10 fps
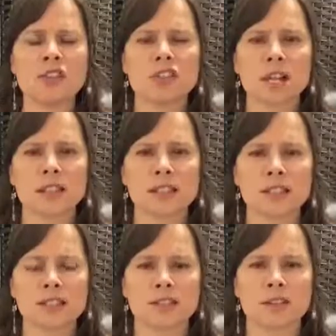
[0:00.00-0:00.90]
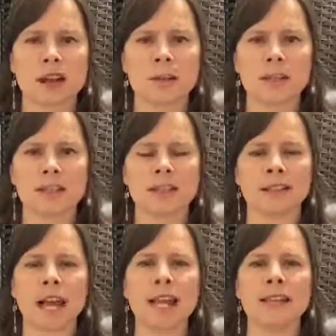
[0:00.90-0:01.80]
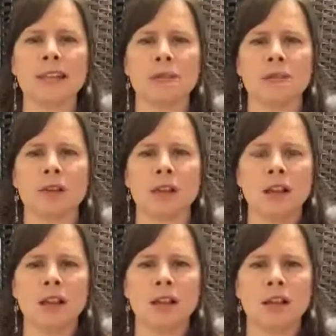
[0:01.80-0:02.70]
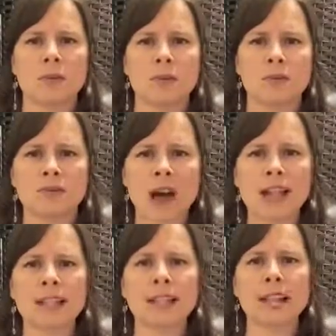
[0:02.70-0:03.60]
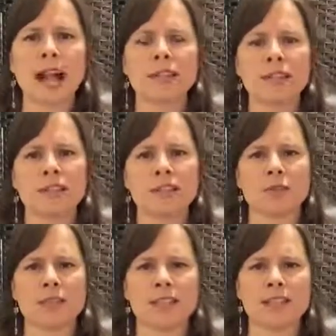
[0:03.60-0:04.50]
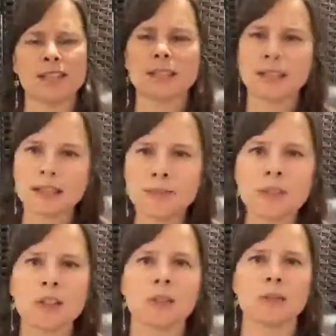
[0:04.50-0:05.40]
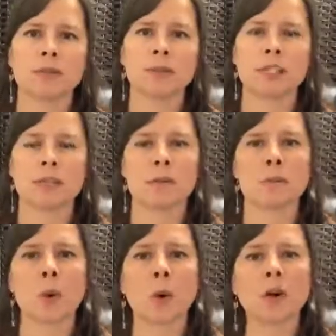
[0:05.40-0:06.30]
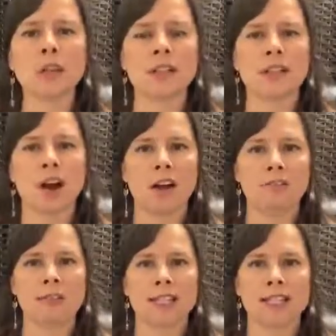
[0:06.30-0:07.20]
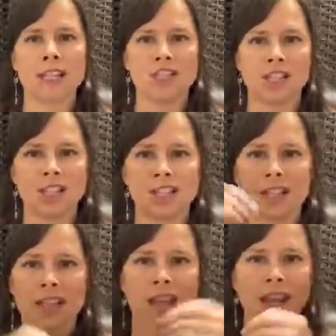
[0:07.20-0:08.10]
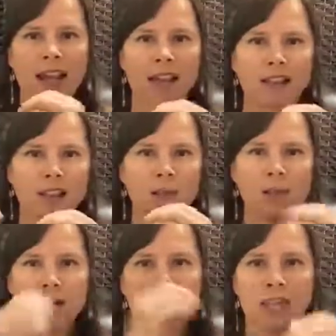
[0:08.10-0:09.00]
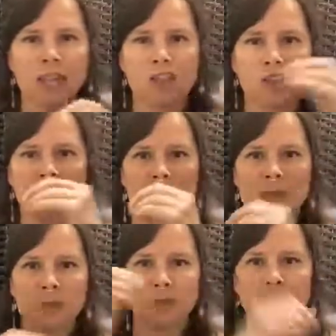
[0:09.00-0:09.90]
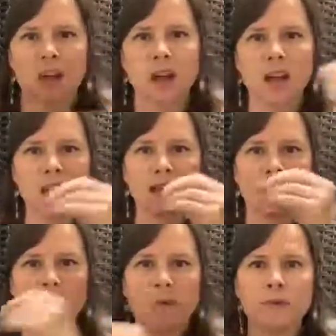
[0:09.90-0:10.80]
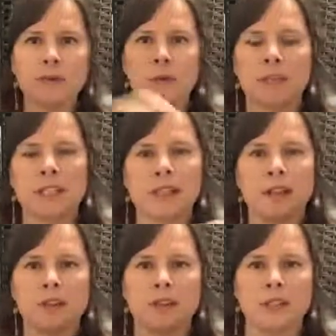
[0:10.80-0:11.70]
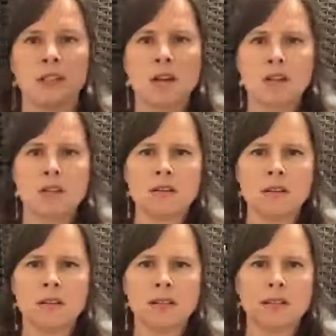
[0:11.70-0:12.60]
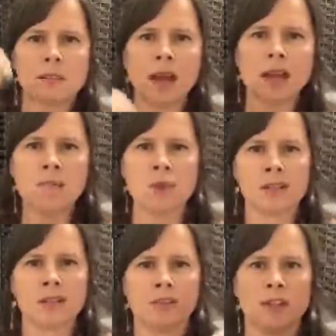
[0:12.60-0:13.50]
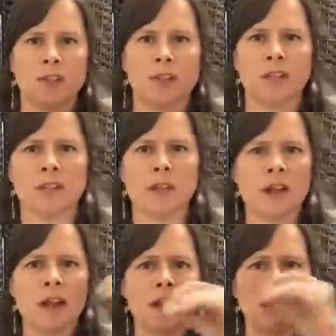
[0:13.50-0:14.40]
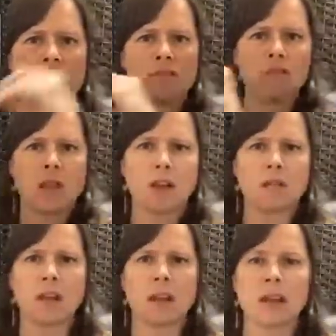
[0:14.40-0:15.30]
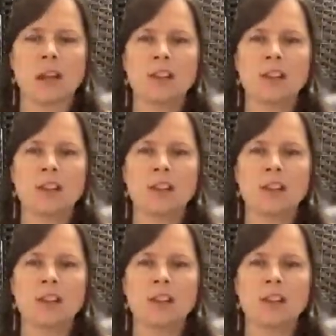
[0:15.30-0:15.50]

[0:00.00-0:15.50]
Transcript: injustices are coming to light, and we're finally having these really difficult but really important conversations, and the communication and people talking over one another, and no, this is my point of view, and you blah blah blah.